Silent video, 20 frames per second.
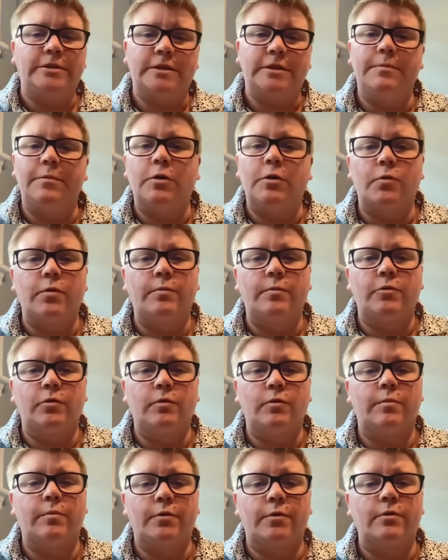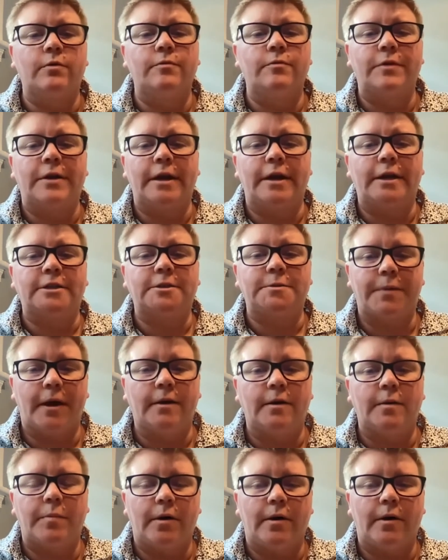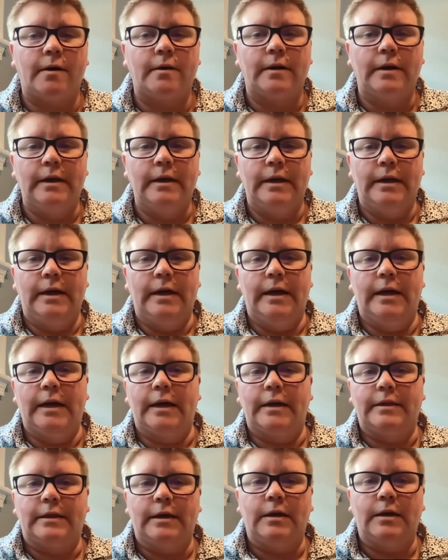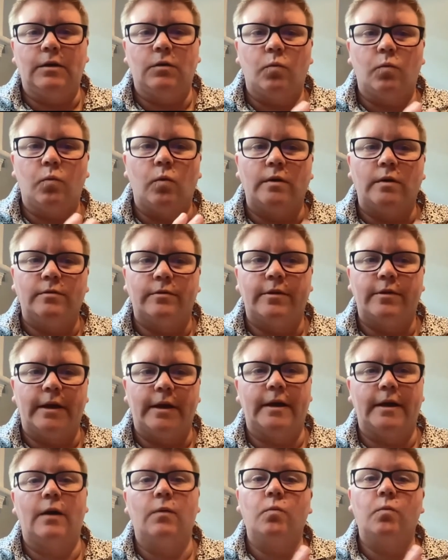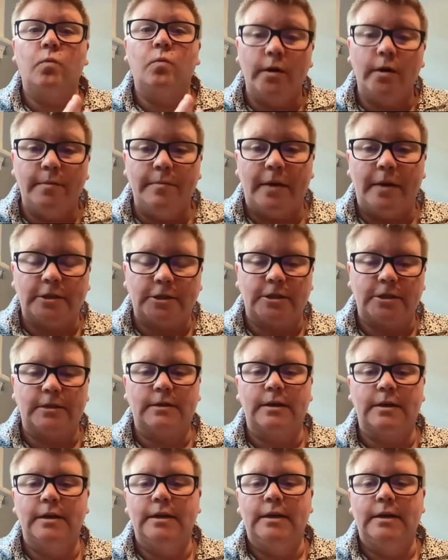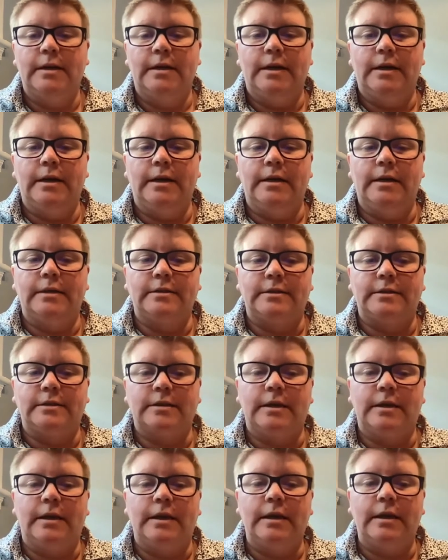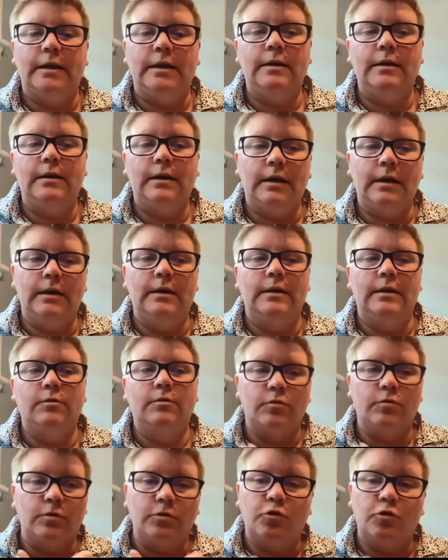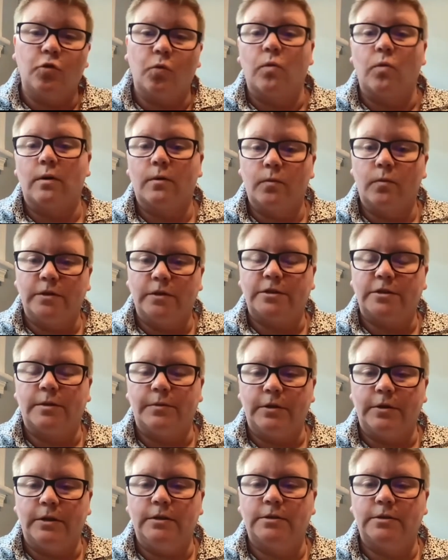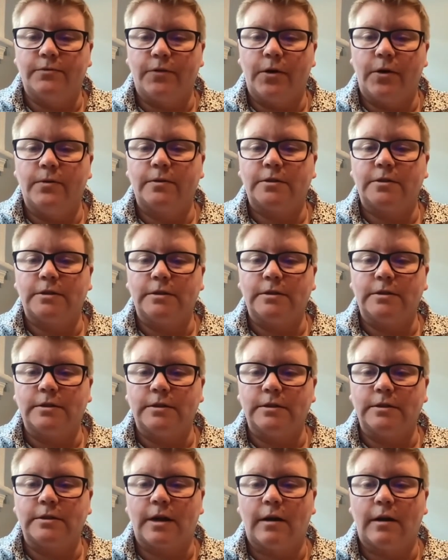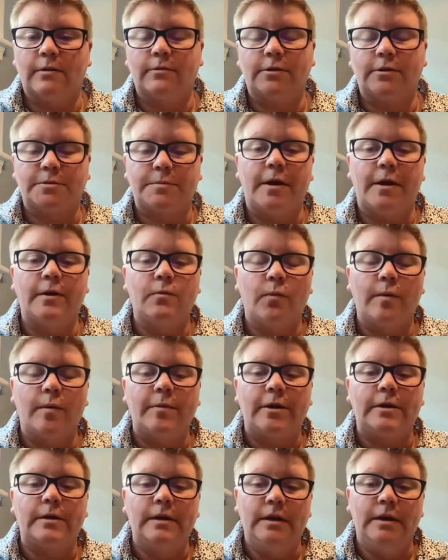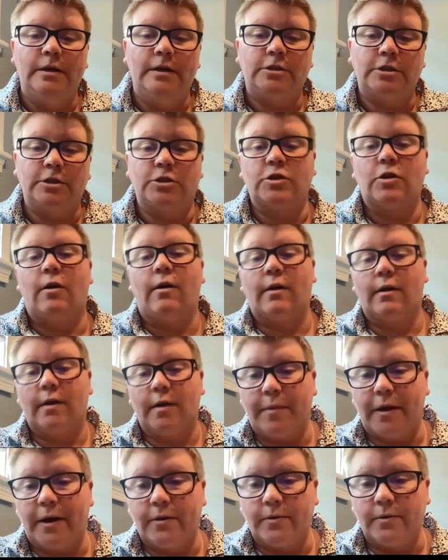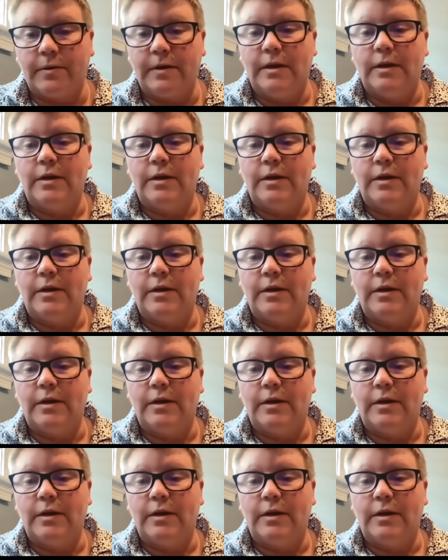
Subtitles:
going to be room to improve and expand upon. And I think one thing I would mention is getting in the door with some of these folks, these congressmen and women, to talk about